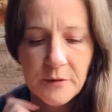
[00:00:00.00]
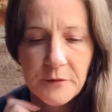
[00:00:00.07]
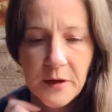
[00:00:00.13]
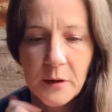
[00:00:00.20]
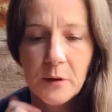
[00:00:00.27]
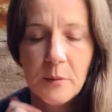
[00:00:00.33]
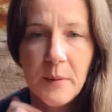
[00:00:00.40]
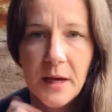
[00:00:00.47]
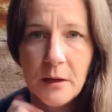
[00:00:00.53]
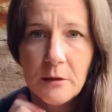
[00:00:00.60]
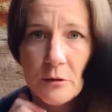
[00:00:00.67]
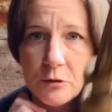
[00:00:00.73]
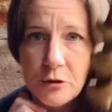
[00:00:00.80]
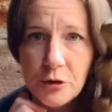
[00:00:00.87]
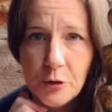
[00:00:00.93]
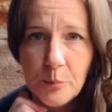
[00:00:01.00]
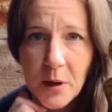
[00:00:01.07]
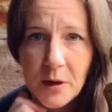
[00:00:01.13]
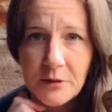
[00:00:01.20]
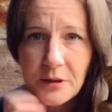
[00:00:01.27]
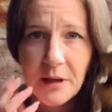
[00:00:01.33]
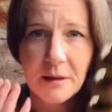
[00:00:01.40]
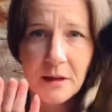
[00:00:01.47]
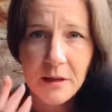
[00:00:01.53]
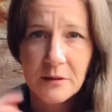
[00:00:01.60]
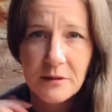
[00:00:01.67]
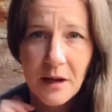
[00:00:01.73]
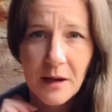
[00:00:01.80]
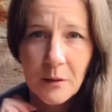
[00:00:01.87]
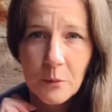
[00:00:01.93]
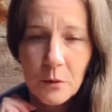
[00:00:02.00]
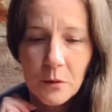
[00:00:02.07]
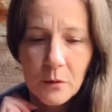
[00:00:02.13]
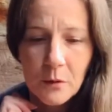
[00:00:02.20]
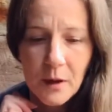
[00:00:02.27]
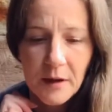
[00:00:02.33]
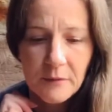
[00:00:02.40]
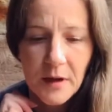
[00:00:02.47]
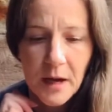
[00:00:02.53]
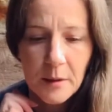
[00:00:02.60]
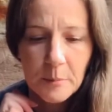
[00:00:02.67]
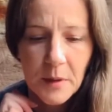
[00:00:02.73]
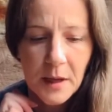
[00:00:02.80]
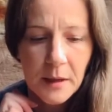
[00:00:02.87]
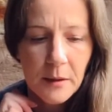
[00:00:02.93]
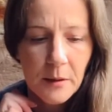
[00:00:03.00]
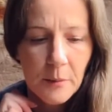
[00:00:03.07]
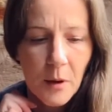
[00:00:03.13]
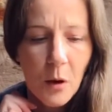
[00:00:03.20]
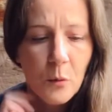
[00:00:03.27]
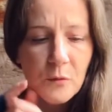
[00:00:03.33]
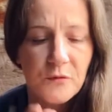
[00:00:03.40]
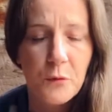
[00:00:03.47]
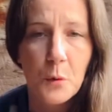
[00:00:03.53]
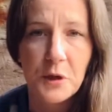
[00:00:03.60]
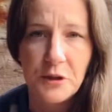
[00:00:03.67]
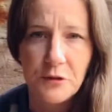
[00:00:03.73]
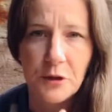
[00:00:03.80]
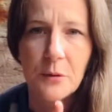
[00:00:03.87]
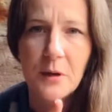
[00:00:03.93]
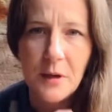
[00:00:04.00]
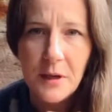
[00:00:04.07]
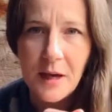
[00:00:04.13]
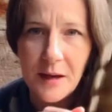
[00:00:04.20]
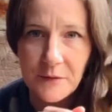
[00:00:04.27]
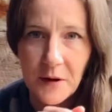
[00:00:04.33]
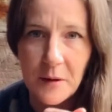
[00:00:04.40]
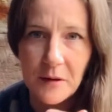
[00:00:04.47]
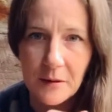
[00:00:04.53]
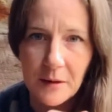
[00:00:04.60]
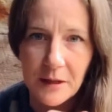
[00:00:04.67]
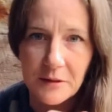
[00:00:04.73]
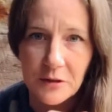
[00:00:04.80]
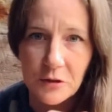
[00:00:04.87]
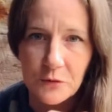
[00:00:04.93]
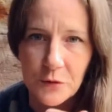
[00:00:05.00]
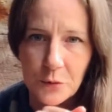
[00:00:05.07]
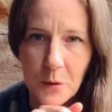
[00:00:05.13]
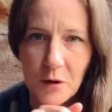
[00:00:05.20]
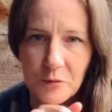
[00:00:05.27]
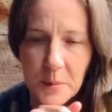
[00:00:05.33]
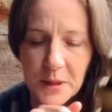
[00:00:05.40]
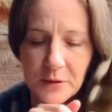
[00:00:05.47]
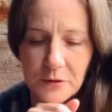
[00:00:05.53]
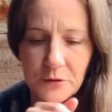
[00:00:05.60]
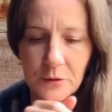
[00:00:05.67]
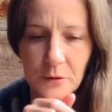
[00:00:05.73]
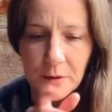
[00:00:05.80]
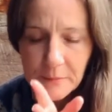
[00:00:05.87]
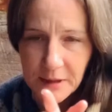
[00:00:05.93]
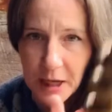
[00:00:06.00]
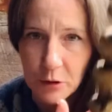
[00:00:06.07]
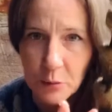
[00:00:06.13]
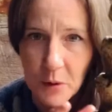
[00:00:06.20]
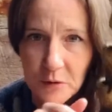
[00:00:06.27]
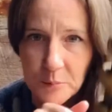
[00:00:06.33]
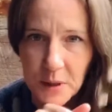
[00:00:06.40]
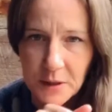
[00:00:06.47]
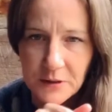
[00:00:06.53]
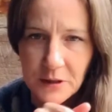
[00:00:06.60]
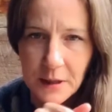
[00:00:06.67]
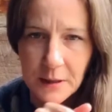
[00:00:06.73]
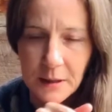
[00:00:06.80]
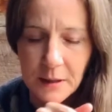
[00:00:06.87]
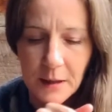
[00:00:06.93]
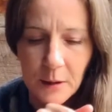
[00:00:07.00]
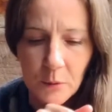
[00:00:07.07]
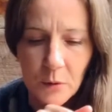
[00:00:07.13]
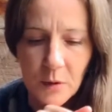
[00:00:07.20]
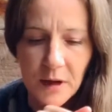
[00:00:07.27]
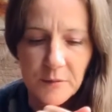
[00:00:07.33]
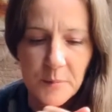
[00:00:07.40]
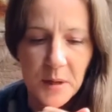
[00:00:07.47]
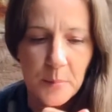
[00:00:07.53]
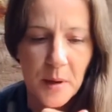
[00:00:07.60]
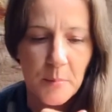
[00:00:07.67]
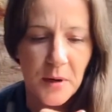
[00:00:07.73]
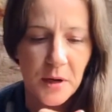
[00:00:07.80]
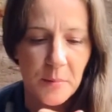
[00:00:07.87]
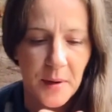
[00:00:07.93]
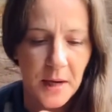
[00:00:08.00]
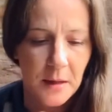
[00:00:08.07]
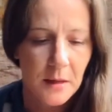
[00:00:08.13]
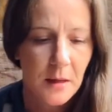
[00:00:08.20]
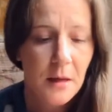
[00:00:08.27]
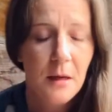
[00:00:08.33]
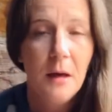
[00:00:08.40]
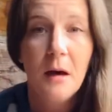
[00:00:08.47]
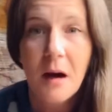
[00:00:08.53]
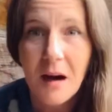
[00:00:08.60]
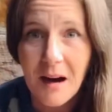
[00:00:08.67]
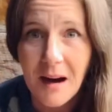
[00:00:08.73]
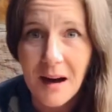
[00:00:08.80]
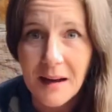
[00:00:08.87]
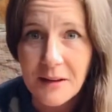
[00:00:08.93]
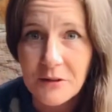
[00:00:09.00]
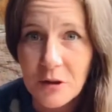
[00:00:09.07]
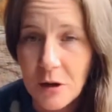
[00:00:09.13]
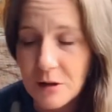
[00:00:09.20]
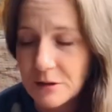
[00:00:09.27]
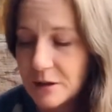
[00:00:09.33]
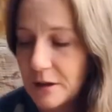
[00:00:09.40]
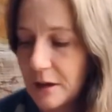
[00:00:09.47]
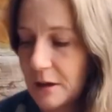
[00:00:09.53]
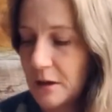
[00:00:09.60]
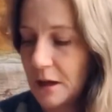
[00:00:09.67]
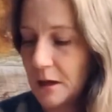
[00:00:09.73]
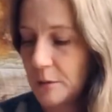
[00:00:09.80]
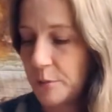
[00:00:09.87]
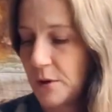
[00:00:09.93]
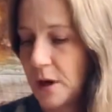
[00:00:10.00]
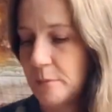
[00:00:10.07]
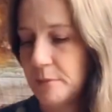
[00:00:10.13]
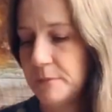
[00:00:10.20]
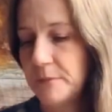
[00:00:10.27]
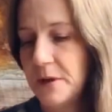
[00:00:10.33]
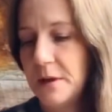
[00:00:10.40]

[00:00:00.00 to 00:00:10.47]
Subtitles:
I only make $2 on this, I will have got my, $42. If I list this for $12 or get $12 on it, I will have made my money back. I can talk today, not a problem.